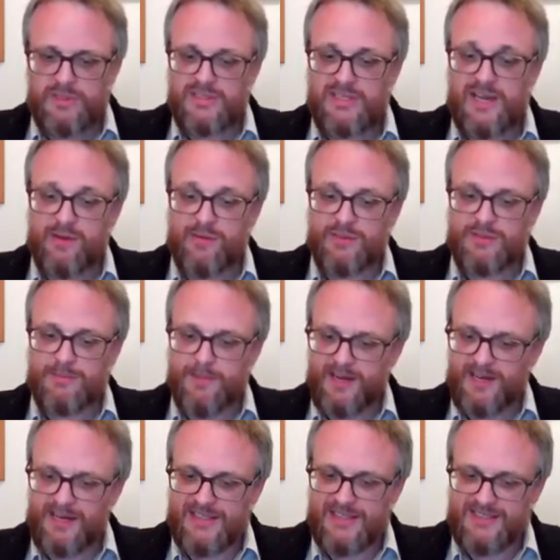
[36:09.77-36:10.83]
The towns
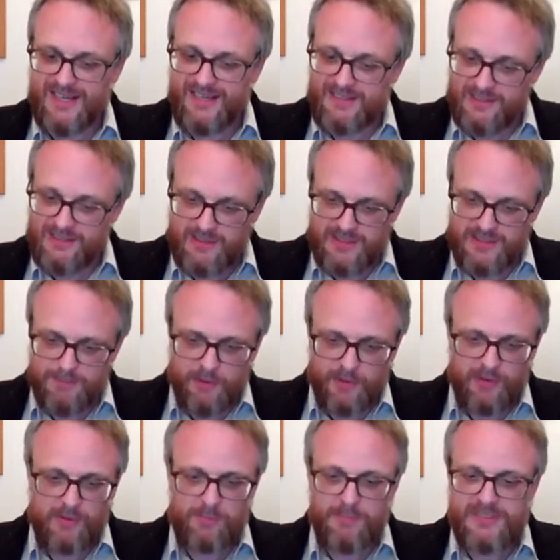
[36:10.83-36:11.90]
make less sense on this
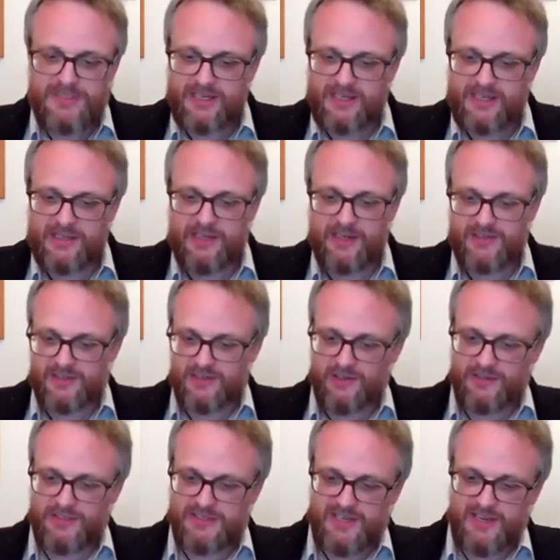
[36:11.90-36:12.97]
model, particularly those
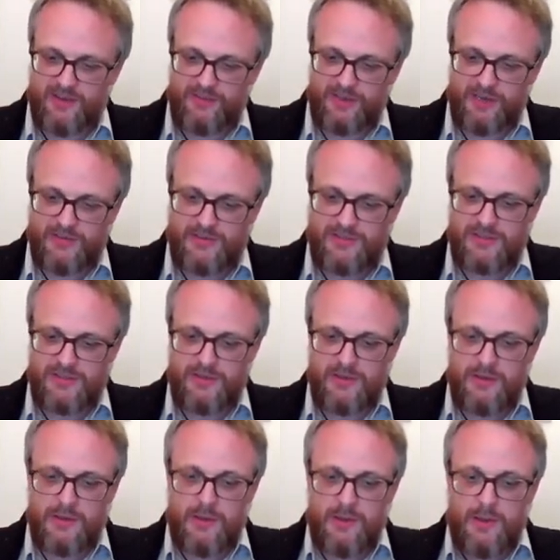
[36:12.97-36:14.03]
along the south coast,
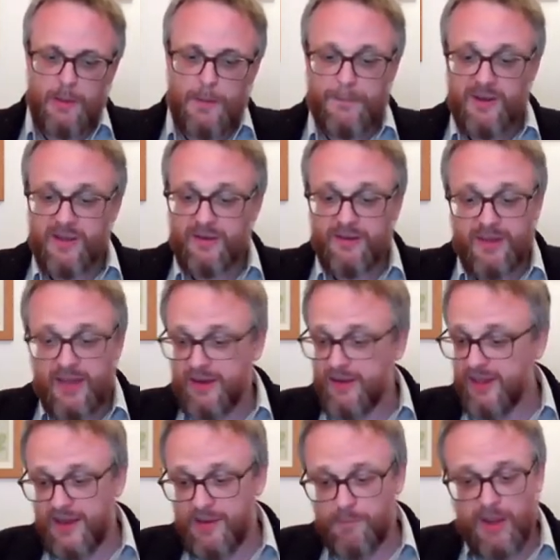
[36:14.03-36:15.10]
but then
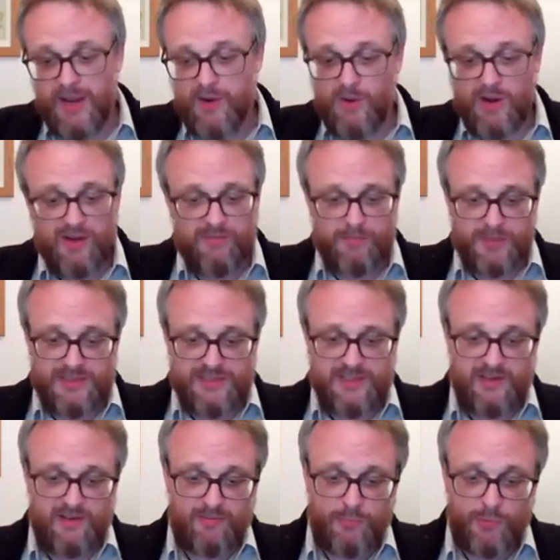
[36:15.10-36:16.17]
they may well have been
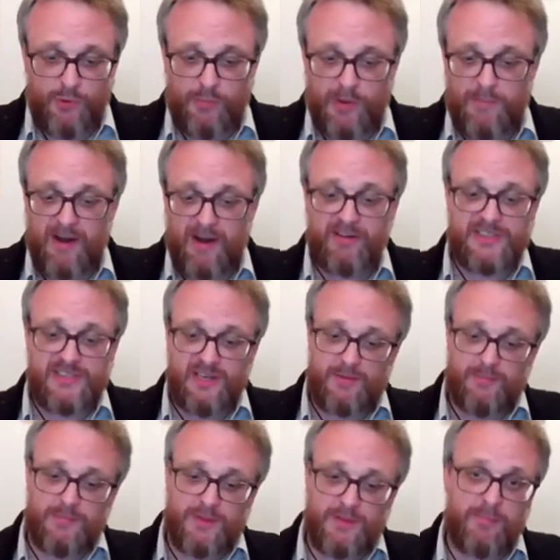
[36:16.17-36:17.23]
served more by
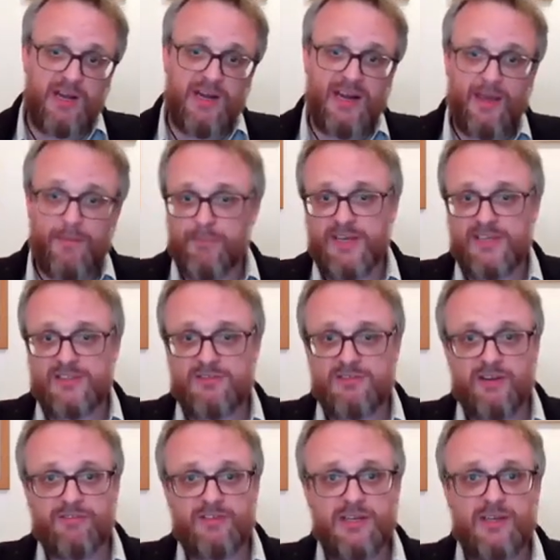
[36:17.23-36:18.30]
maritime than by land-based
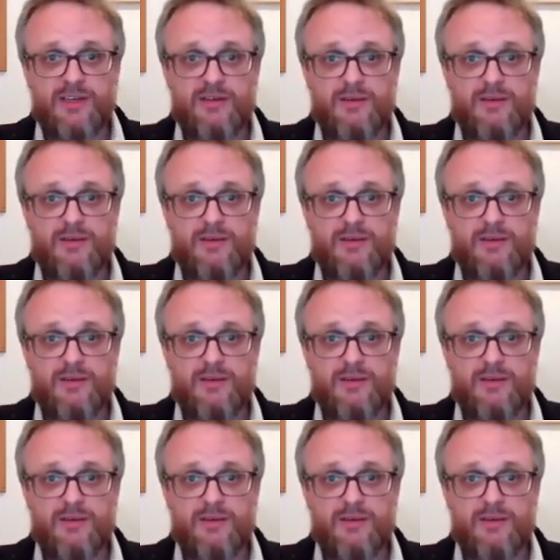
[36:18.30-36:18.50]
traffic.